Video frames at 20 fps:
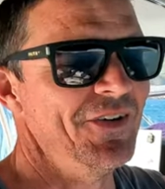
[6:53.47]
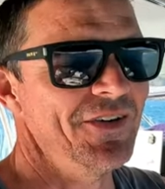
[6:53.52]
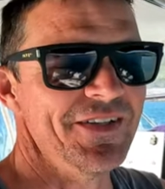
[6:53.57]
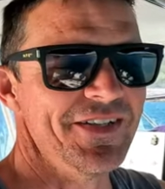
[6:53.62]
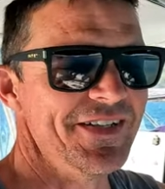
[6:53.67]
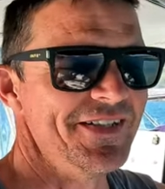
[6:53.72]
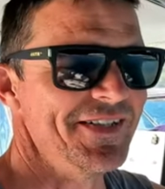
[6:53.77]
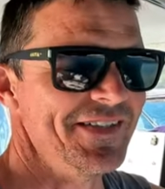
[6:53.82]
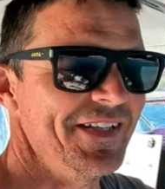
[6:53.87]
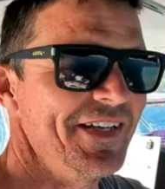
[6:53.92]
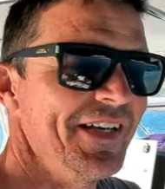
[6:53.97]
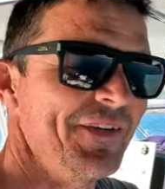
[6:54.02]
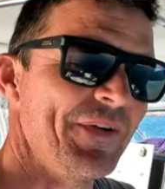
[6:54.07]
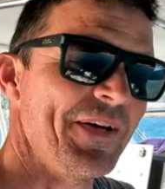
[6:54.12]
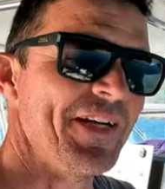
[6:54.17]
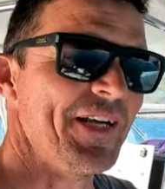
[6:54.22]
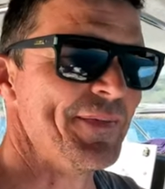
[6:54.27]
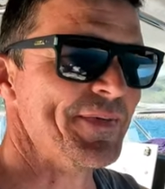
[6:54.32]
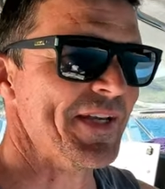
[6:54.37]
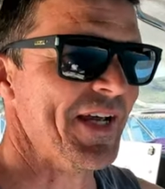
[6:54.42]
or just, yeah, we
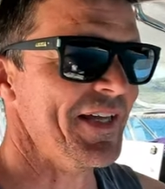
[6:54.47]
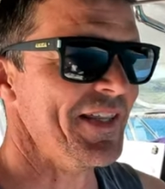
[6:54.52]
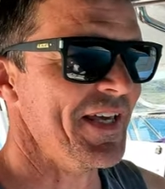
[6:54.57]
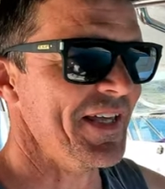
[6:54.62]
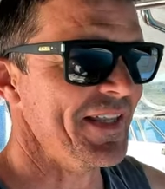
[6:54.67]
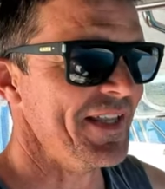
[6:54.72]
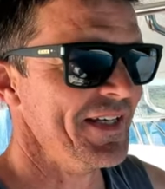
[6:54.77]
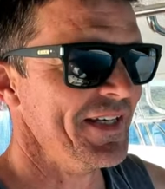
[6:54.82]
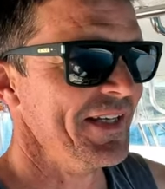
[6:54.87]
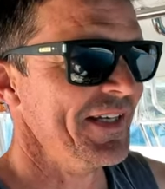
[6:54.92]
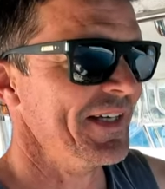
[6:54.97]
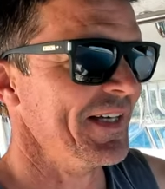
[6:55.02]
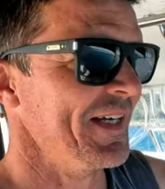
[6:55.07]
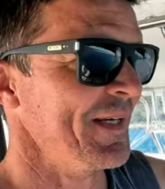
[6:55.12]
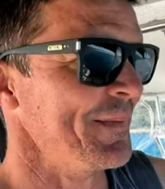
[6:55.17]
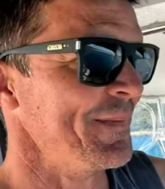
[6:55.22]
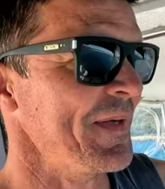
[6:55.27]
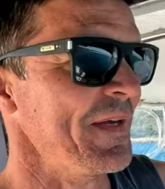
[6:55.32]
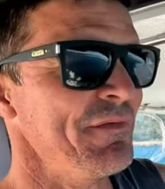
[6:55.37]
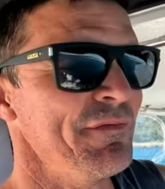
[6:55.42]
ended up staying there then.
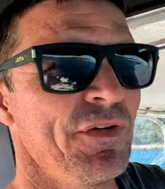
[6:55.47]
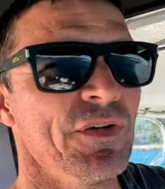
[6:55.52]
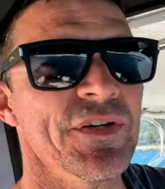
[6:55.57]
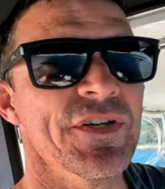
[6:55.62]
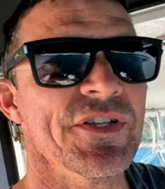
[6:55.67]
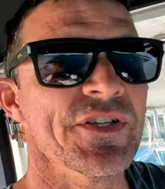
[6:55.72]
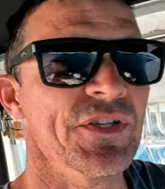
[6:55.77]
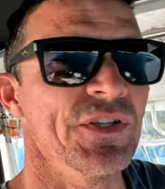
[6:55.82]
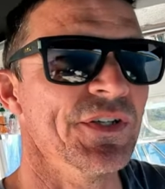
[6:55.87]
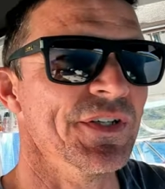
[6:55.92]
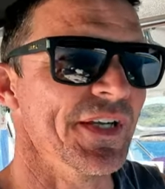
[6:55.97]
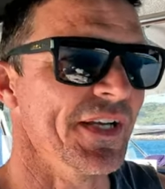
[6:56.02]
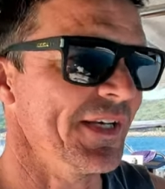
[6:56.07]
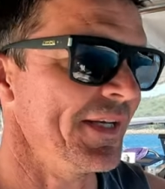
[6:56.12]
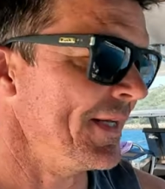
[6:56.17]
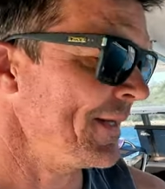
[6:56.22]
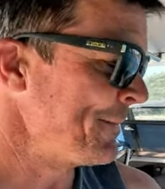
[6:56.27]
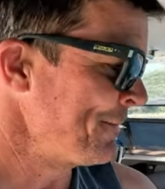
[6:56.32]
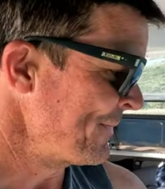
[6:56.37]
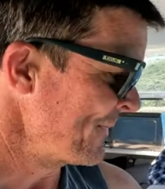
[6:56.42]
Um, they invited us on and
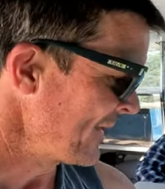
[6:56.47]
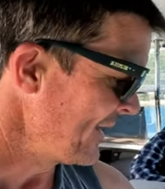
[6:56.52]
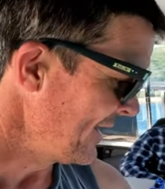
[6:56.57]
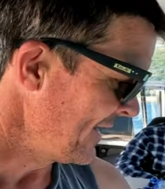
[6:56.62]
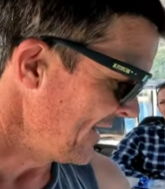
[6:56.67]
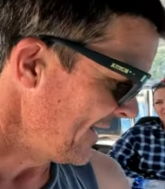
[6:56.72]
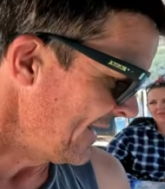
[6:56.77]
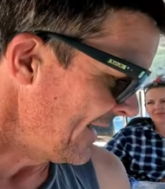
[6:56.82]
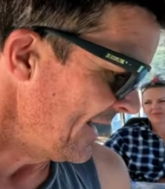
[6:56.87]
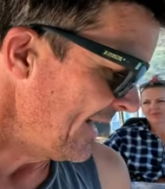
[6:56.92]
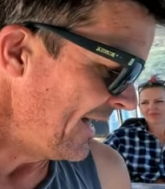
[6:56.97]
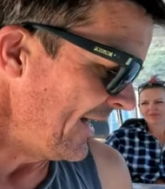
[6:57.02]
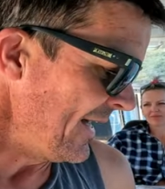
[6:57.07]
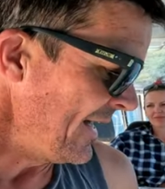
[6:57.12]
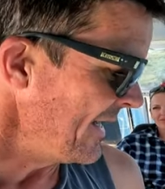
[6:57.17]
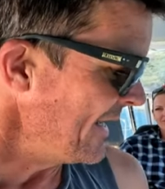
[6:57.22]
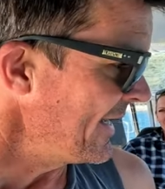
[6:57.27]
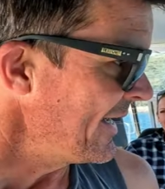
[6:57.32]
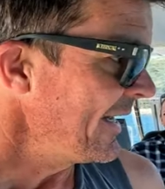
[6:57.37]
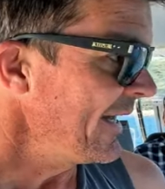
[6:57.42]

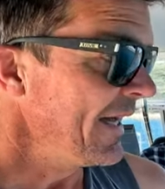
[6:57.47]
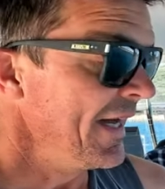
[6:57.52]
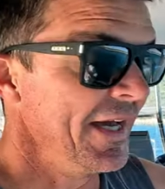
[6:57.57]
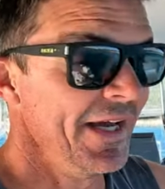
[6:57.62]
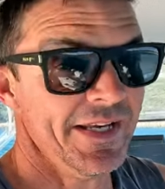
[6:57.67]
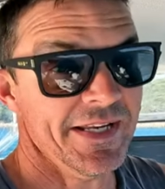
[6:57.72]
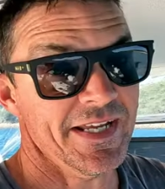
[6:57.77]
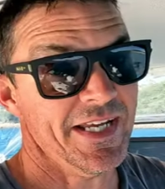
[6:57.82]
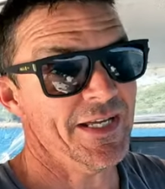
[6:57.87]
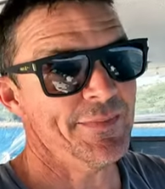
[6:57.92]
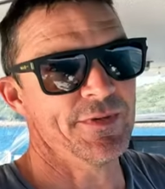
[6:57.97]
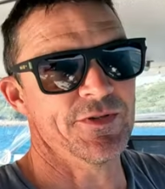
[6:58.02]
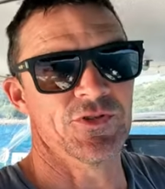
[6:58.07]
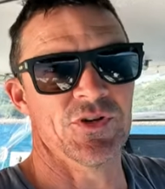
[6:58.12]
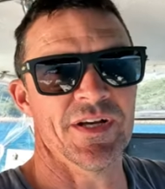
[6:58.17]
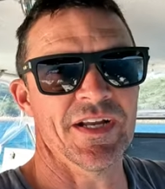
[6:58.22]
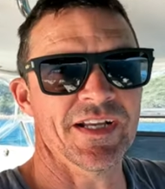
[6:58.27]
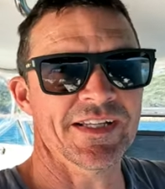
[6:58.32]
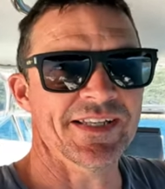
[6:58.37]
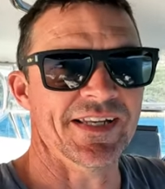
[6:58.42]
had a heap of
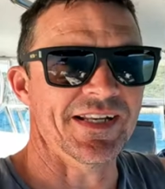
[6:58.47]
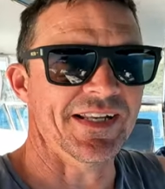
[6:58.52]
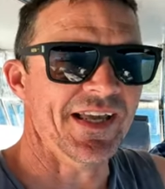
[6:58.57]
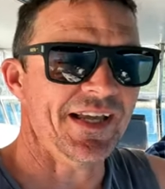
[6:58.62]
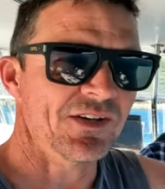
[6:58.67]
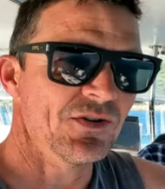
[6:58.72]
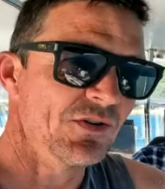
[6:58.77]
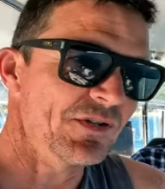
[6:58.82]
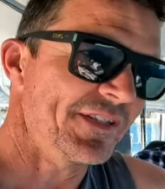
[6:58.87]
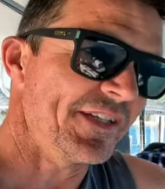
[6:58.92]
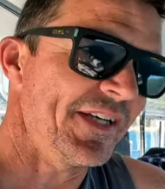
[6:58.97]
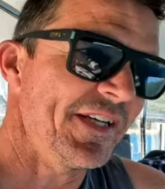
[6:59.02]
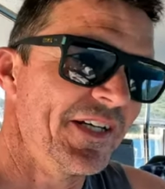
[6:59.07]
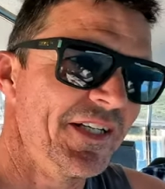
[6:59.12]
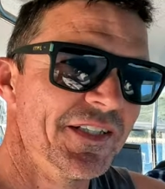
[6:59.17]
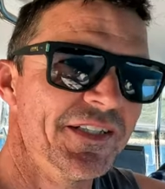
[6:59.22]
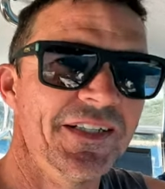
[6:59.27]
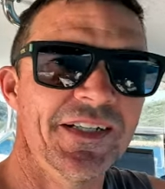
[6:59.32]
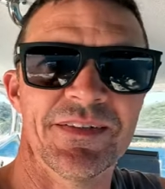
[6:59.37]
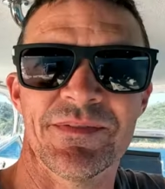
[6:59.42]
drinks and they cooked
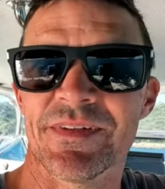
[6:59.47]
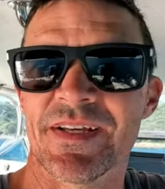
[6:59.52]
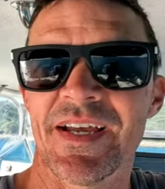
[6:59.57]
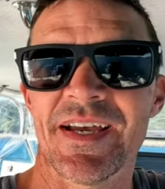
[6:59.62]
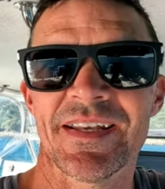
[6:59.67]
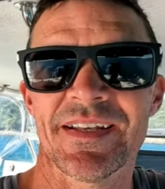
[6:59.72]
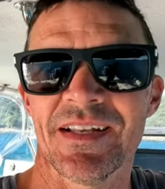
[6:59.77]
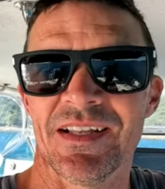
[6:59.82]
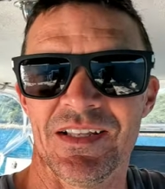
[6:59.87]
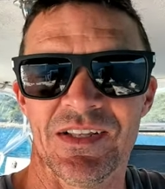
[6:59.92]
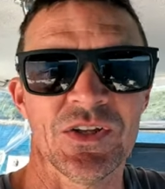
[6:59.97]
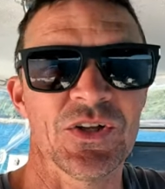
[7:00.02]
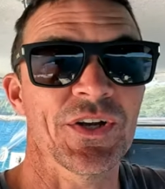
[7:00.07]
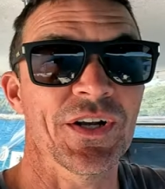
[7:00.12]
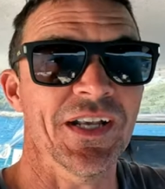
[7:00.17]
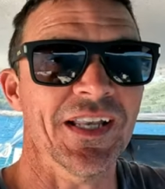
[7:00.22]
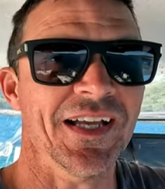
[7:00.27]
dinner and we had a lot of